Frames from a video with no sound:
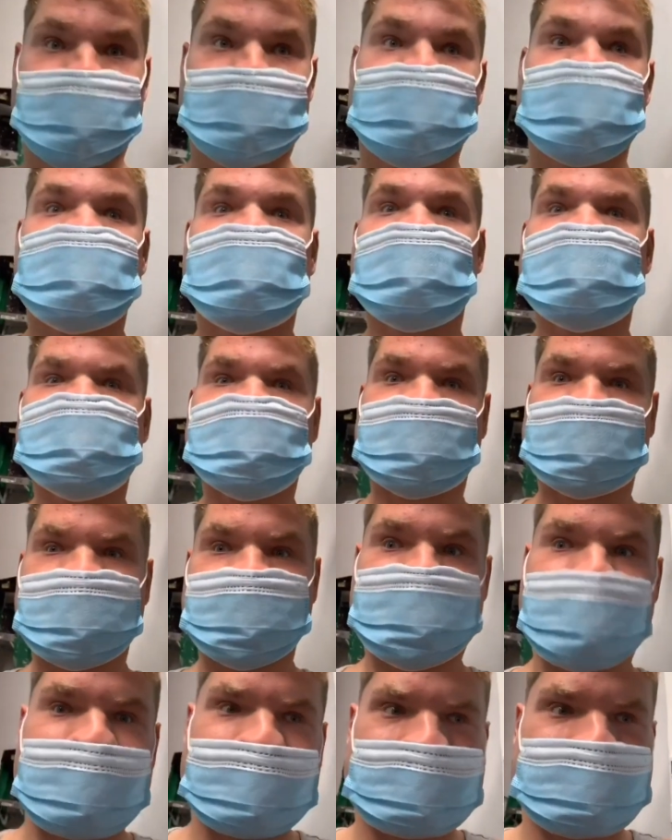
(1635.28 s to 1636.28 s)
Hey, how's
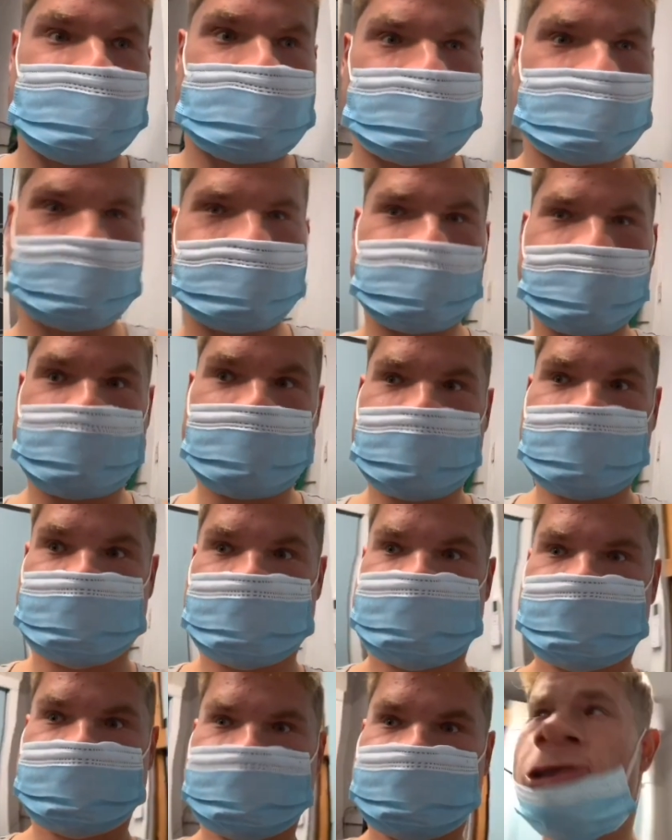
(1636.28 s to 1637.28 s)
everybody doing today?
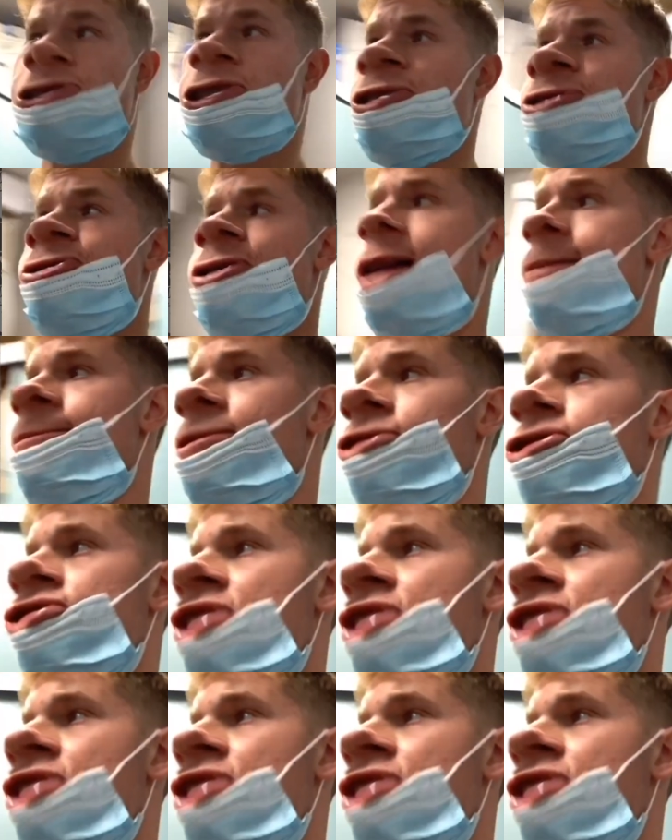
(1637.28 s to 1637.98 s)
Where's your treadmills